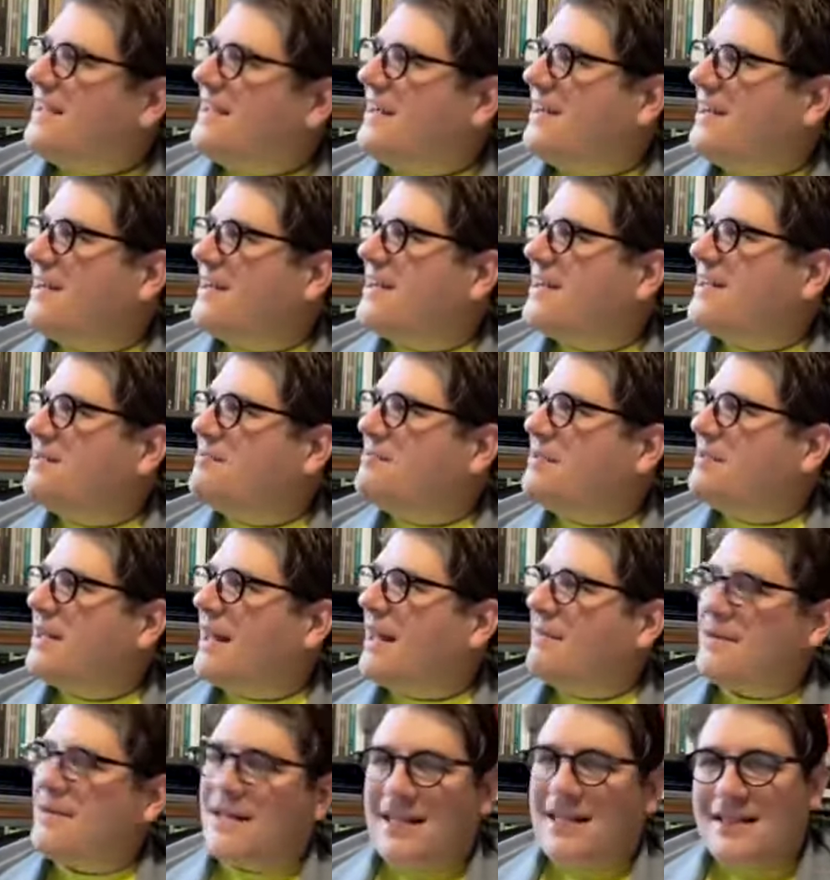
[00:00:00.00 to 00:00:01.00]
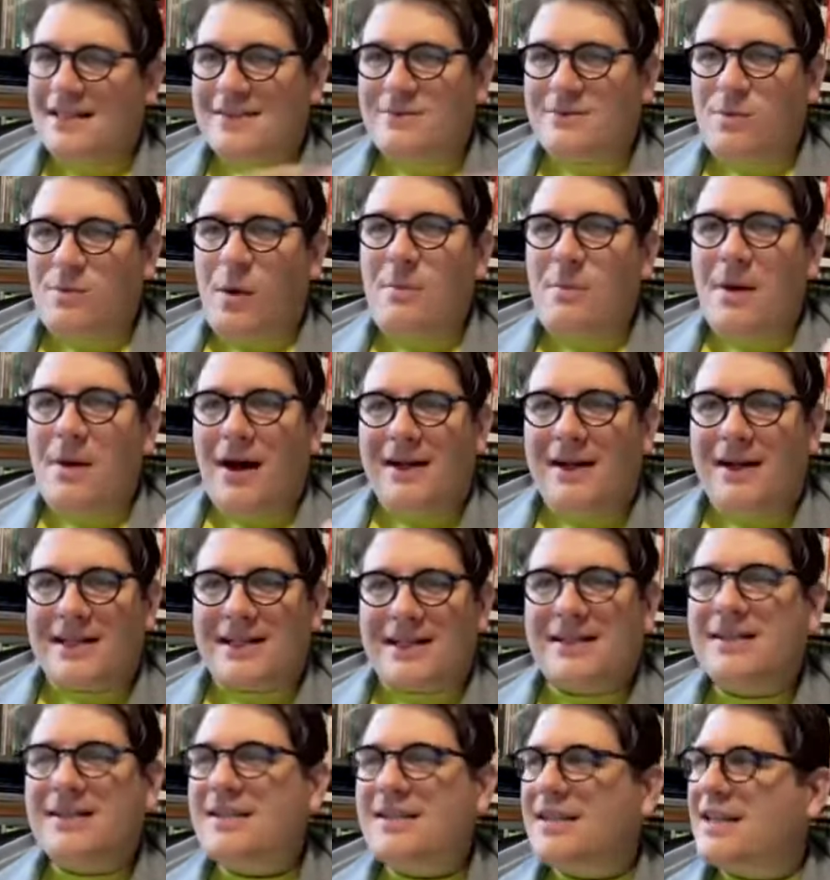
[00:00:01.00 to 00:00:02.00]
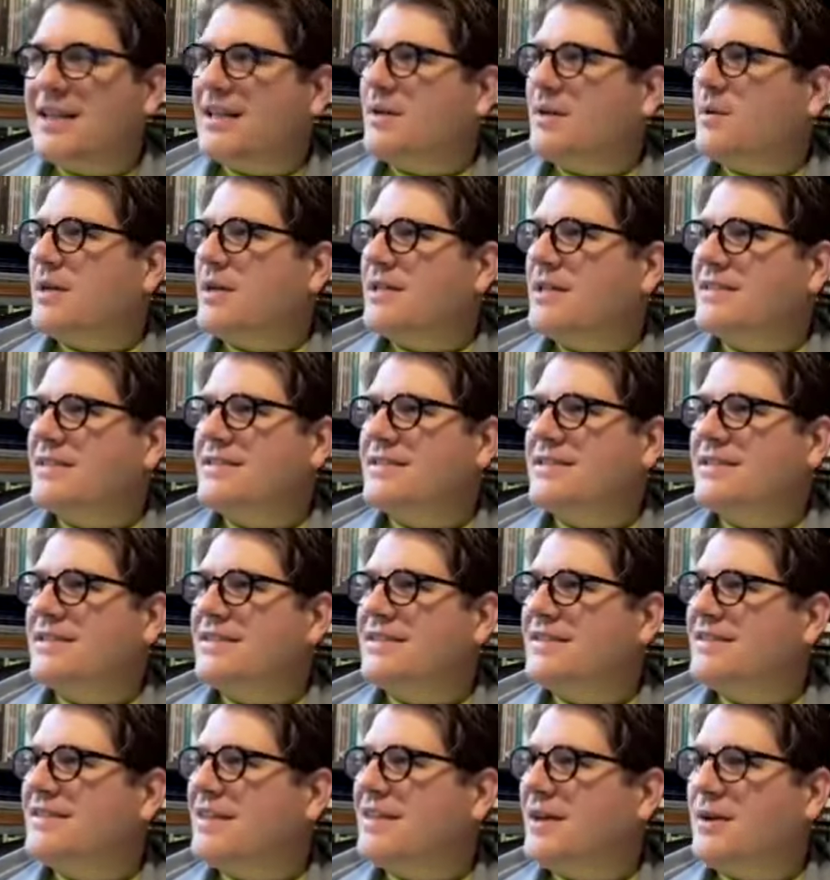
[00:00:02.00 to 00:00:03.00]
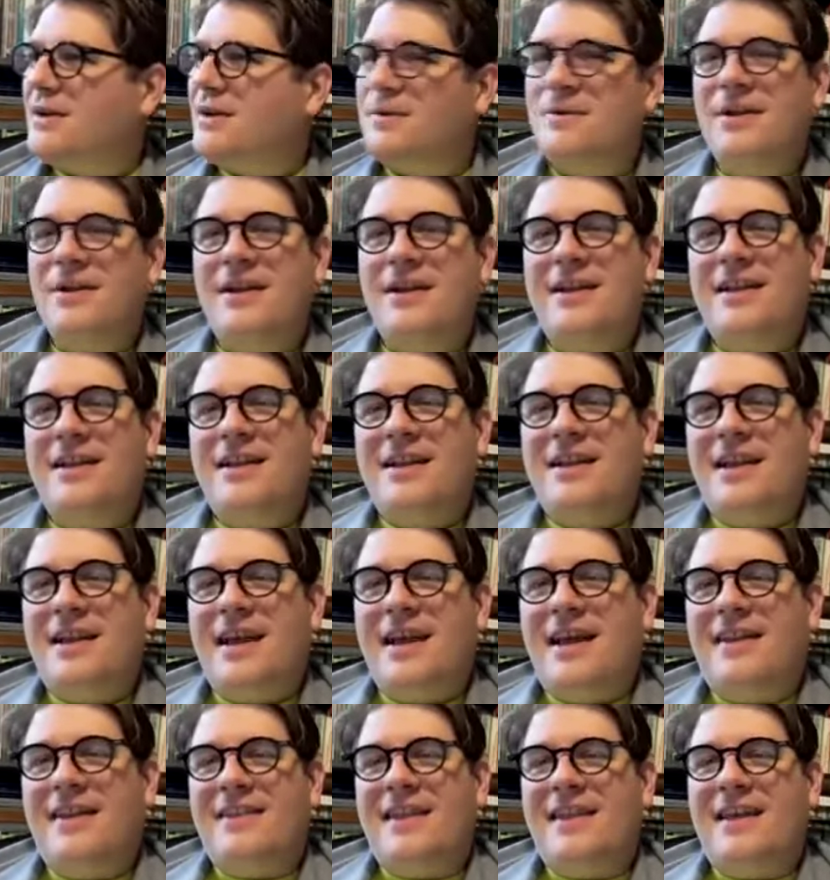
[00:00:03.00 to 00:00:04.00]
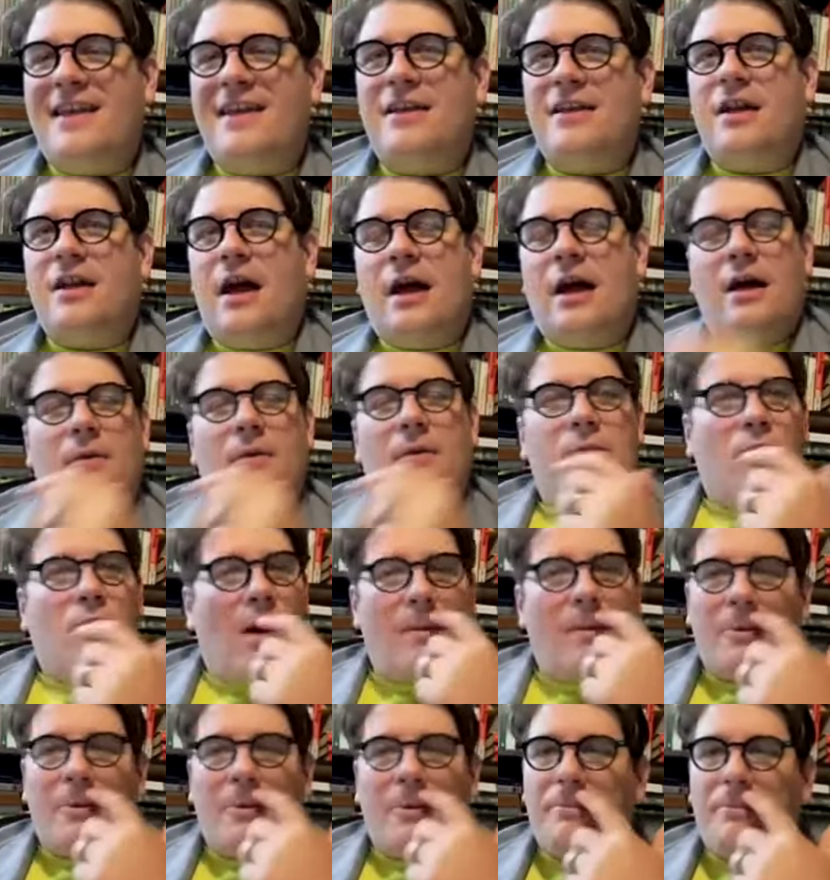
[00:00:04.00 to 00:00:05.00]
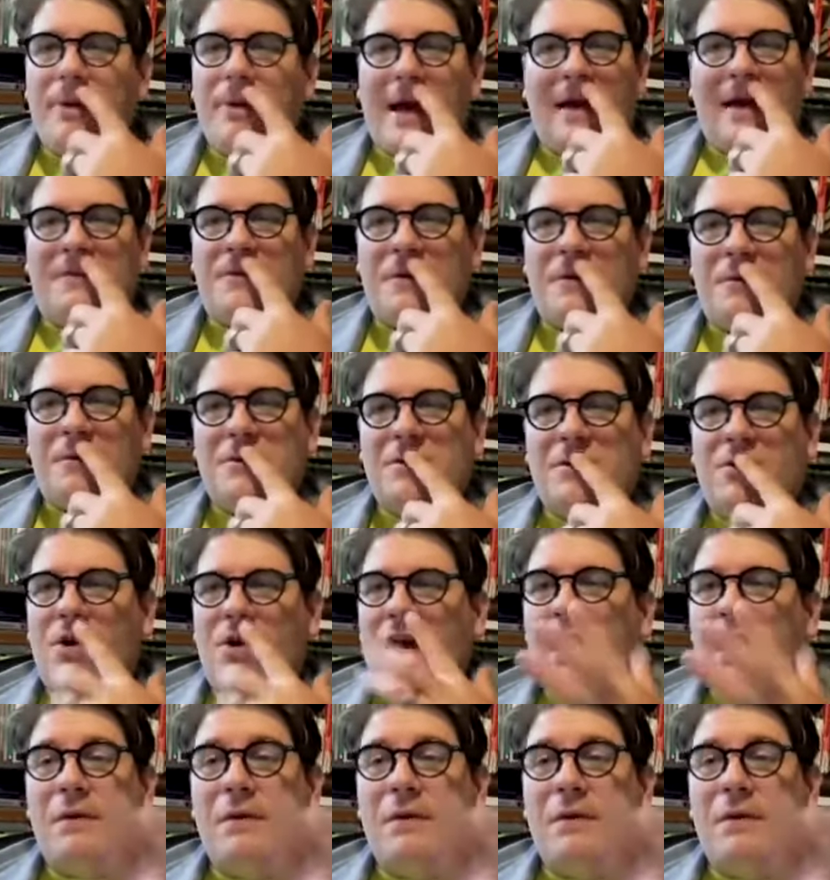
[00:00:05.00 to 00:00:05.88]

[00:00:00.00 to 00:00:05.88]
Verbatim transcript: Uh, but I mean, he's robotic anyways. So, and then um, Robert Patrick was great.